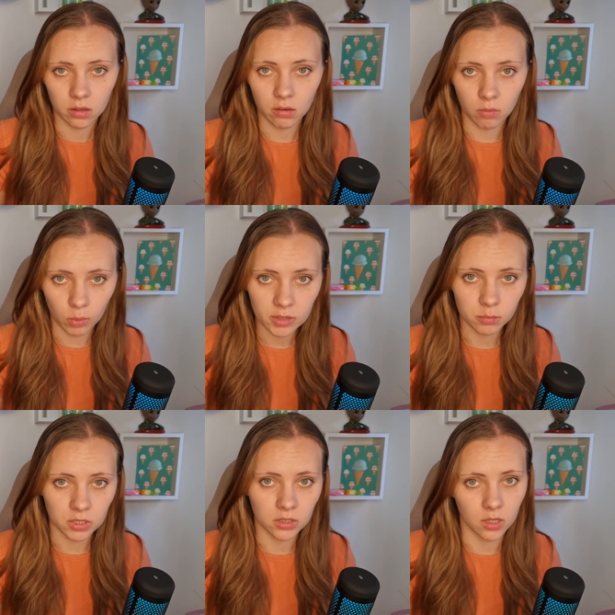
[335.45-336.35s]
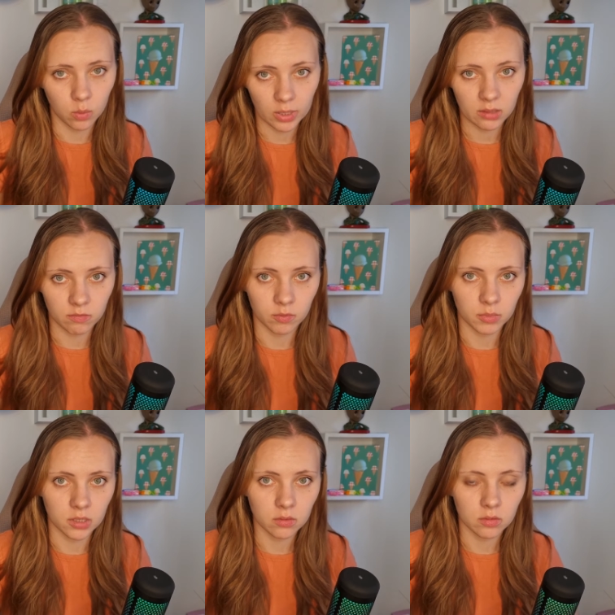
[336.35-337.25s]
go with me, like wait for
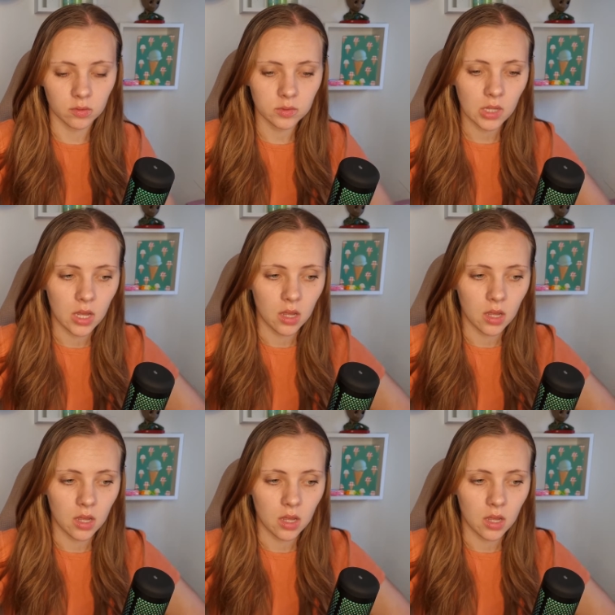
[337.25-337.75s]
me, you know,